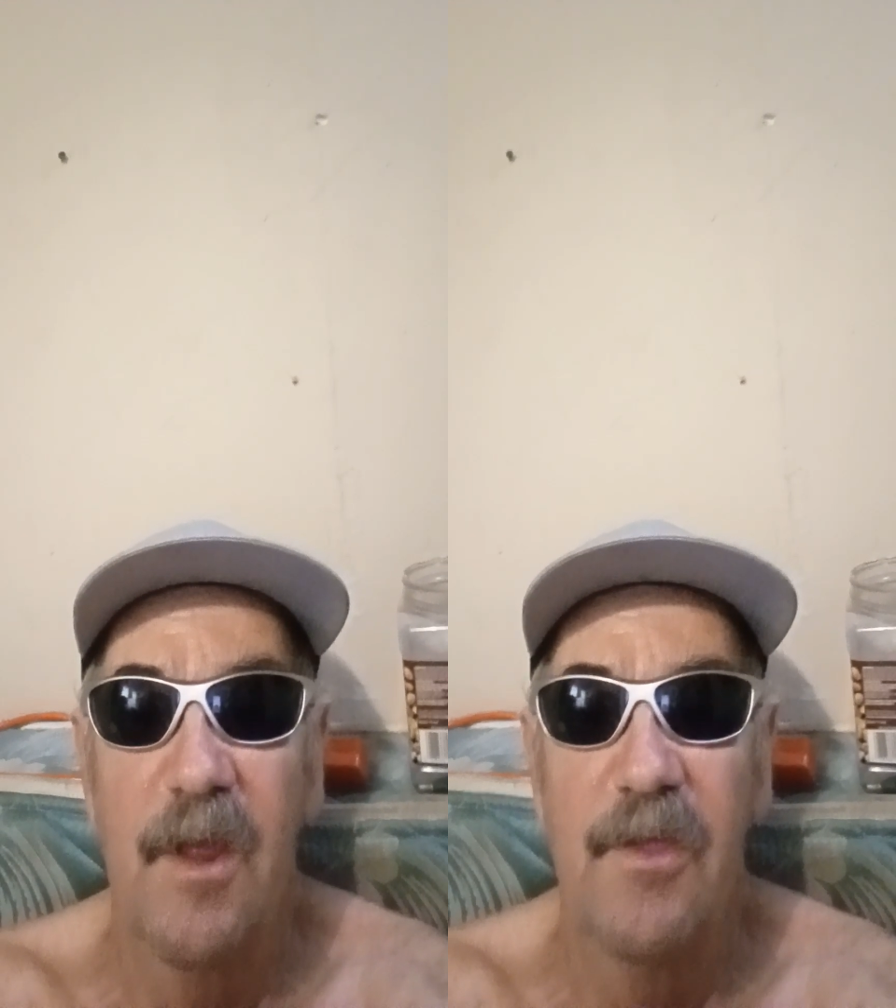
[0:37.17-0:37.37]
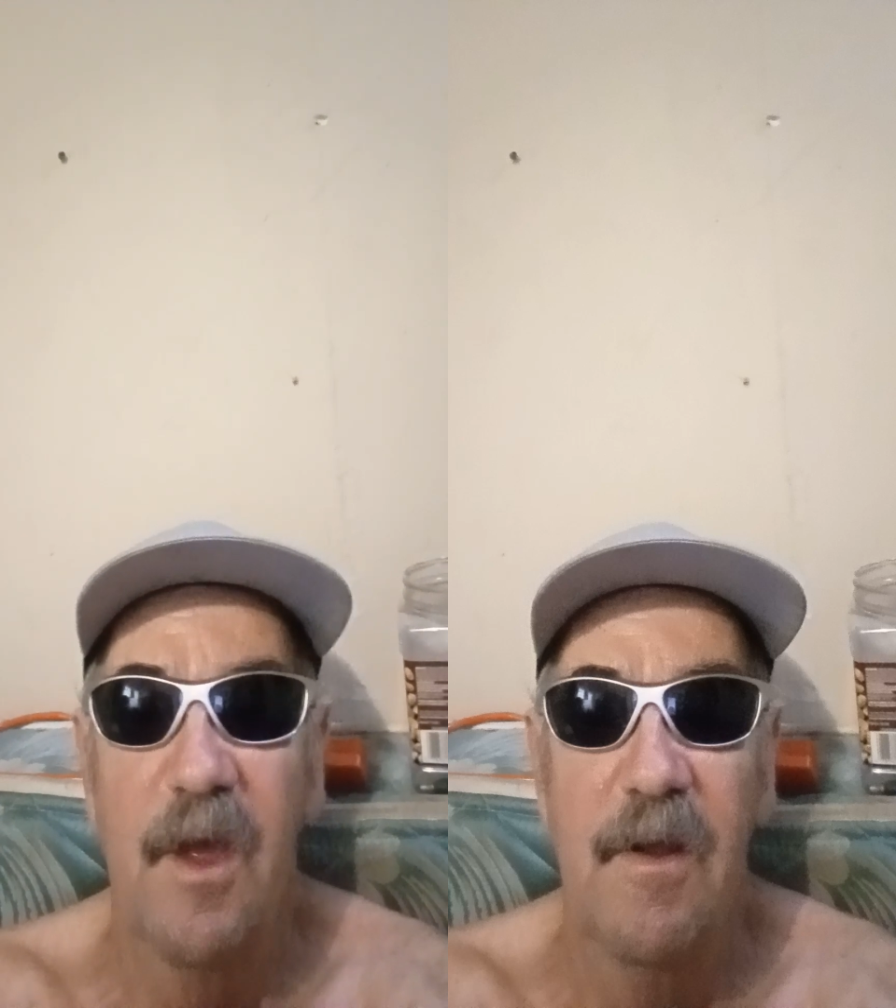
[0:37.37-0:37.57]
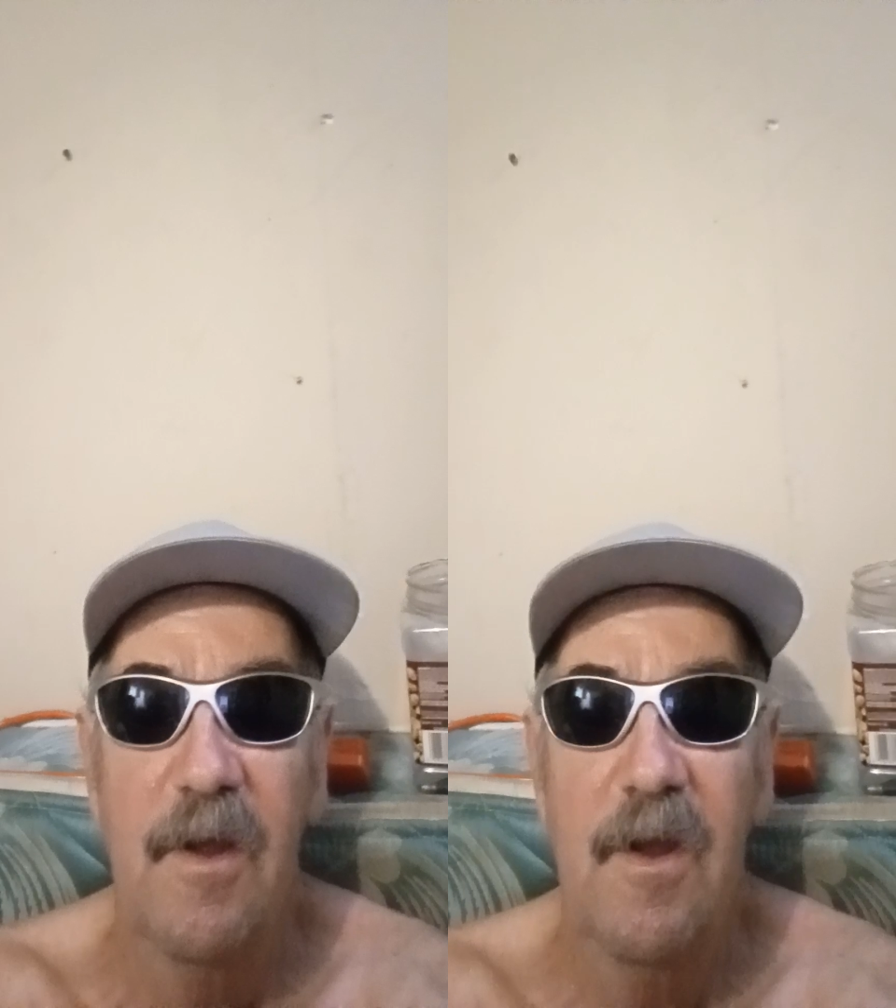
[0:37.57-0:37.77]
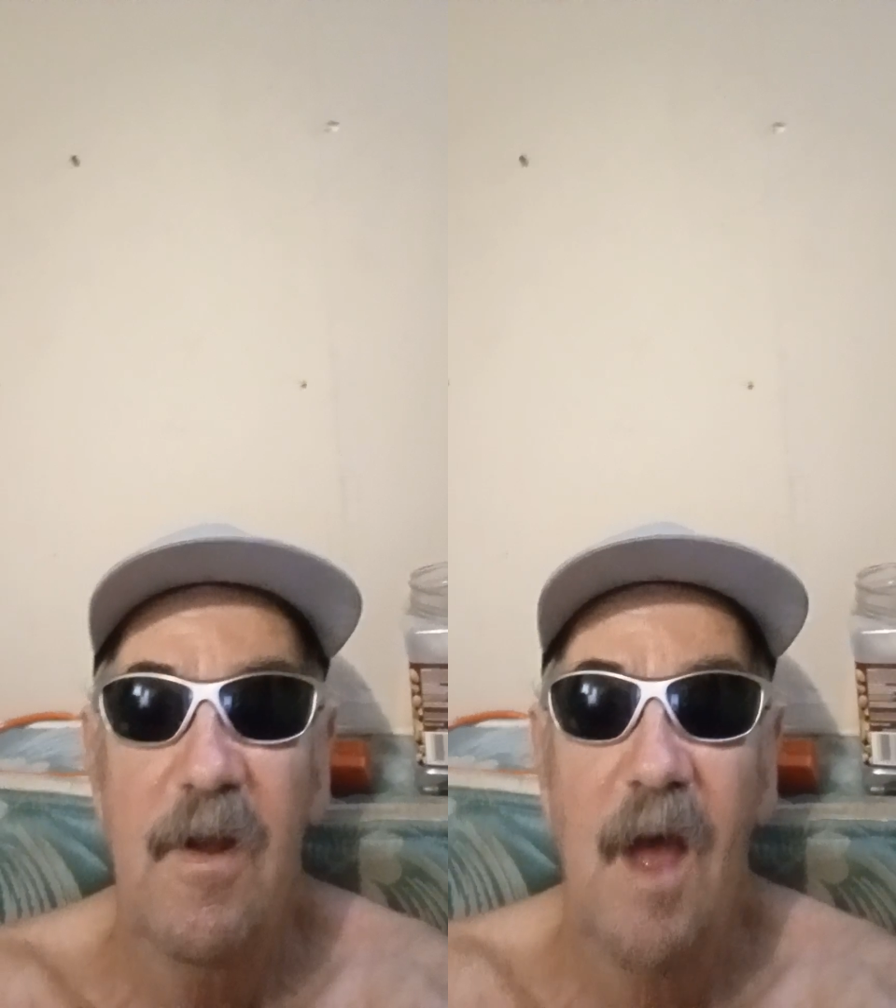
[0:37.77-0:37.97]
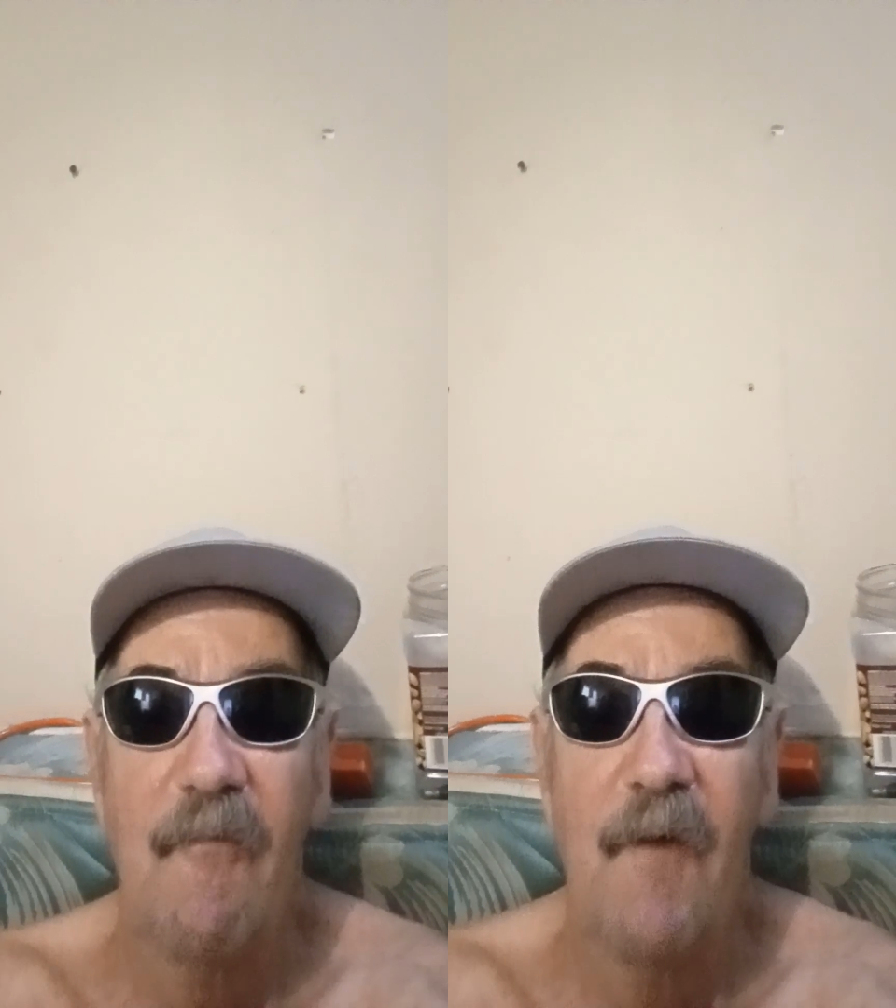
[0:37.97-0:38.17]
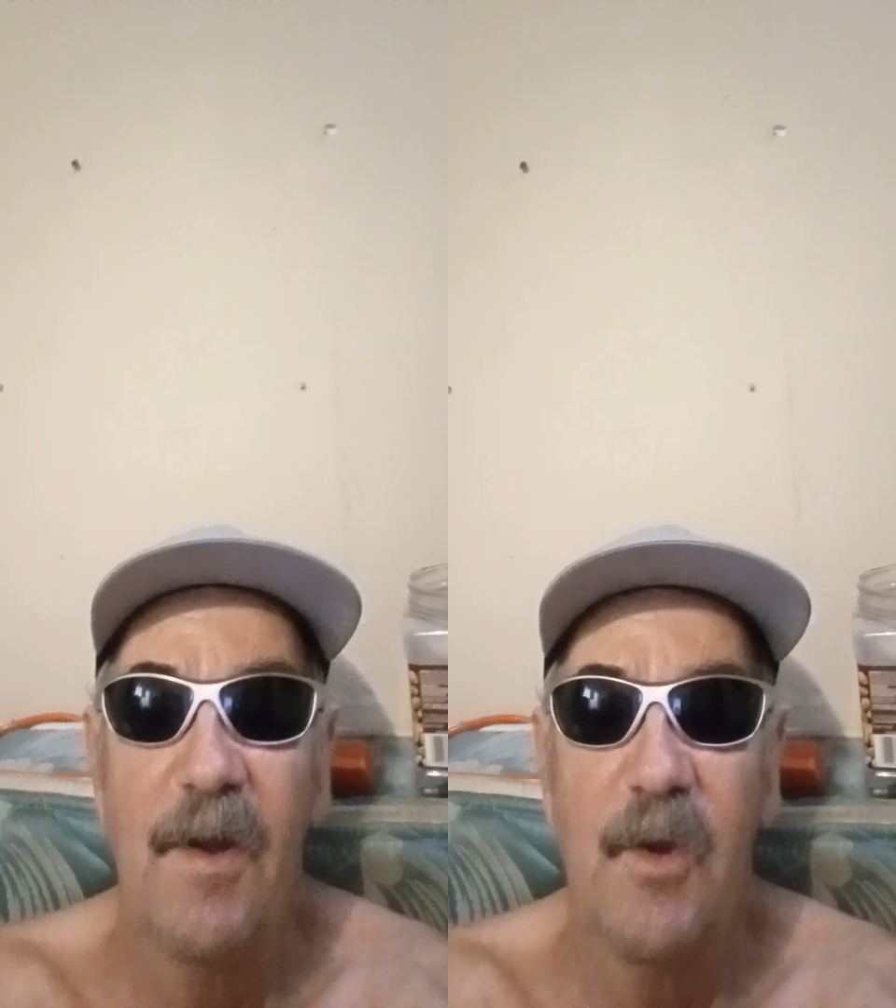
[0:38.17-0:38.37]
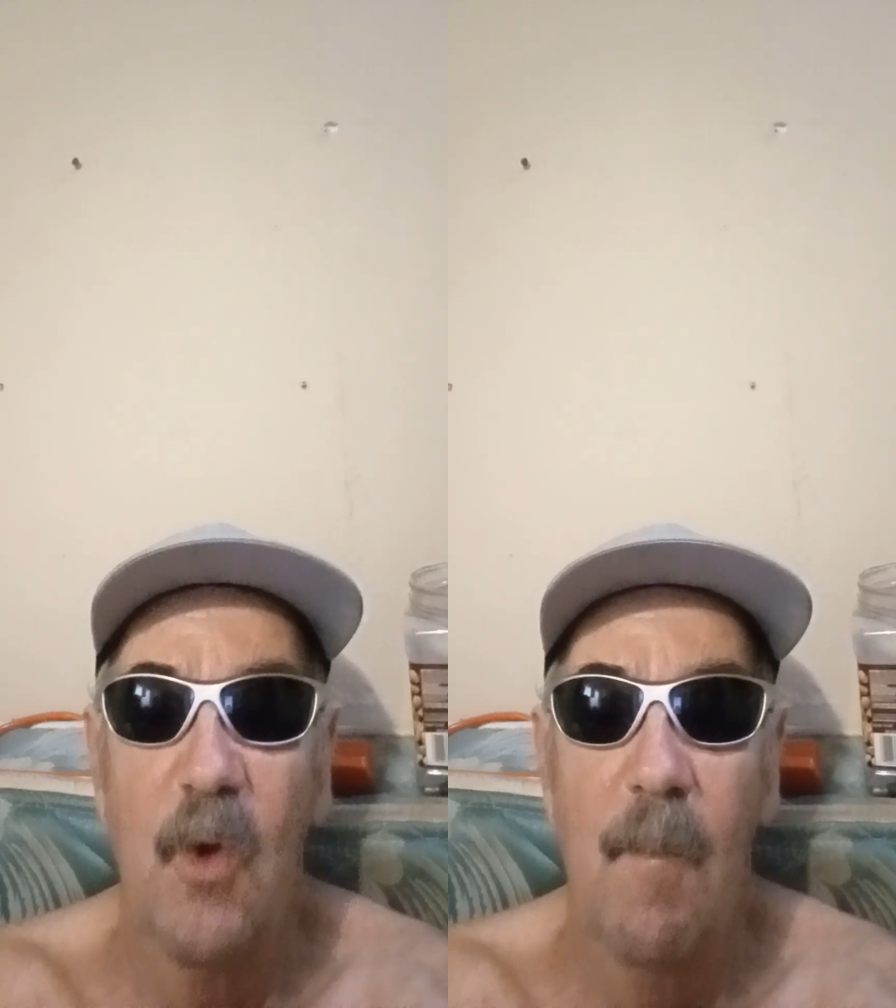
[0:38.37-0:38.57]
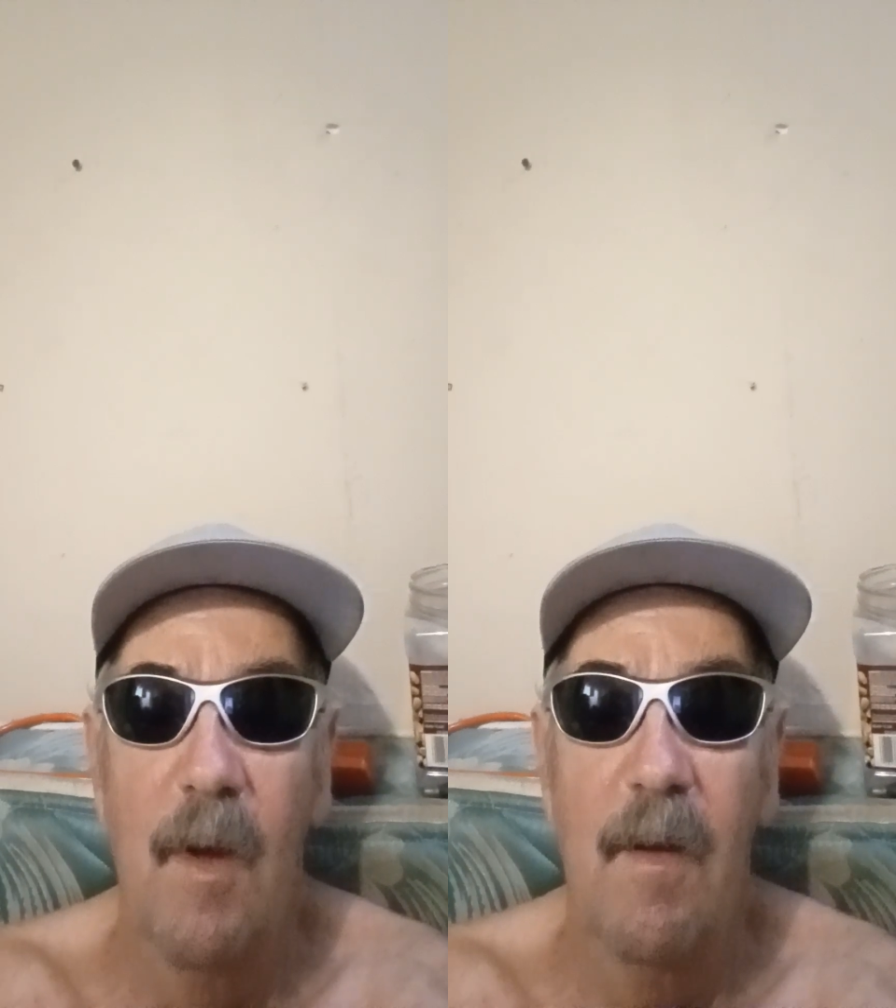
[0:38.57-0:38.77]
I just got, I found
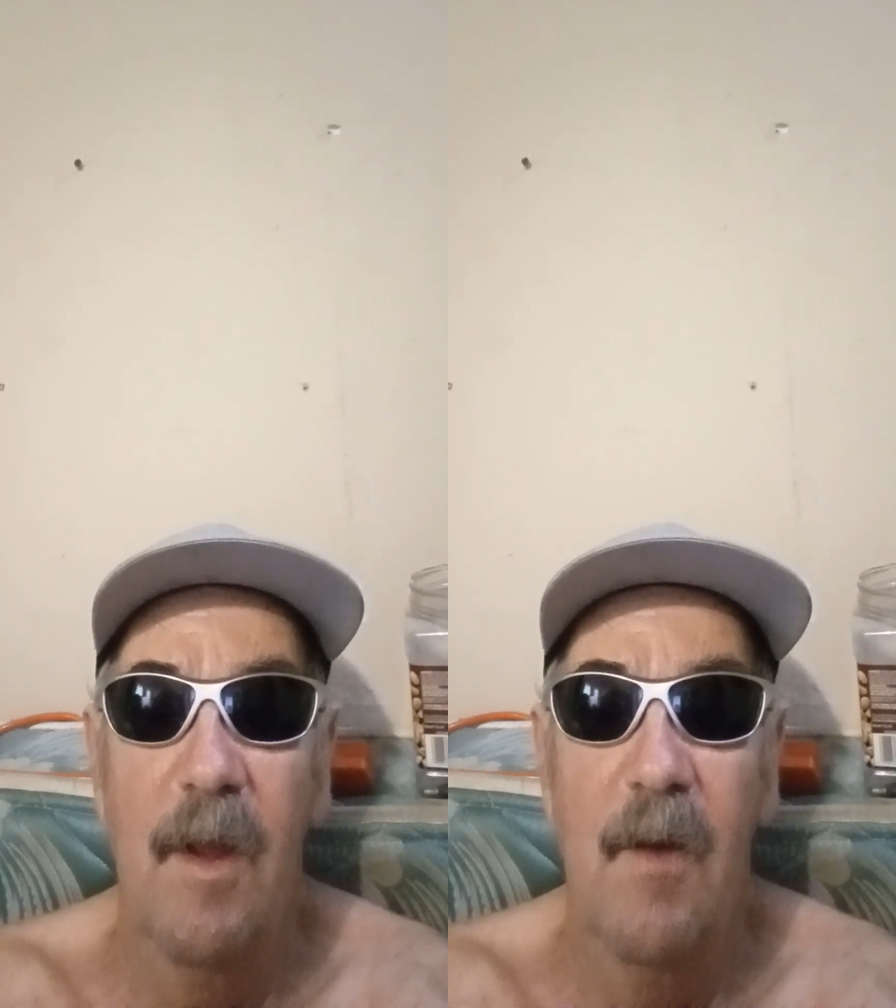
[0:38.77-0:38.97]
two of my,